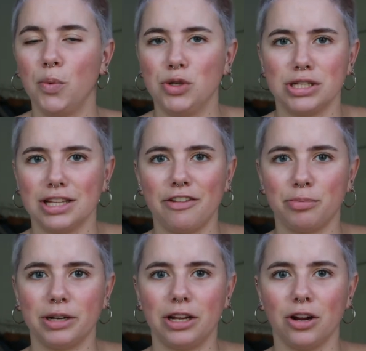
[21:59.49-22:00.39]
We just left
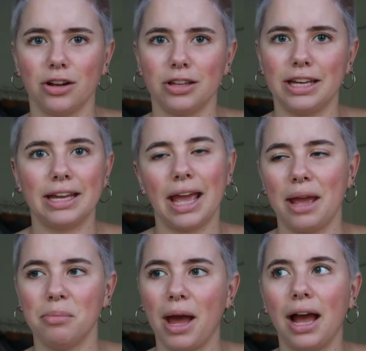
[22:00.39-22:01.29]
pretty early and
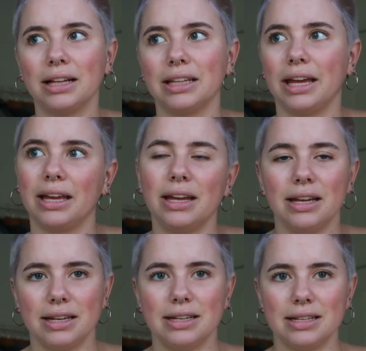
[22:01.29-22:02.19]
came back like
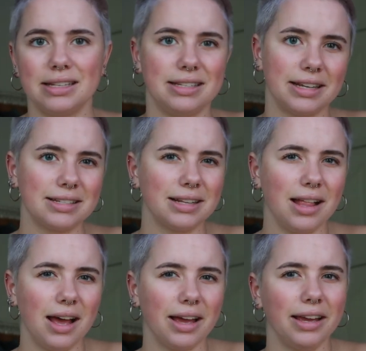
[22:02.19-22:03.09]
6
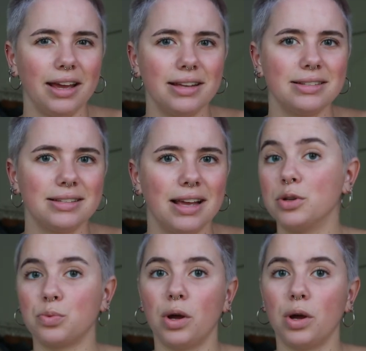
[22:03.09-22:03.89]
o'clock, I guess. There was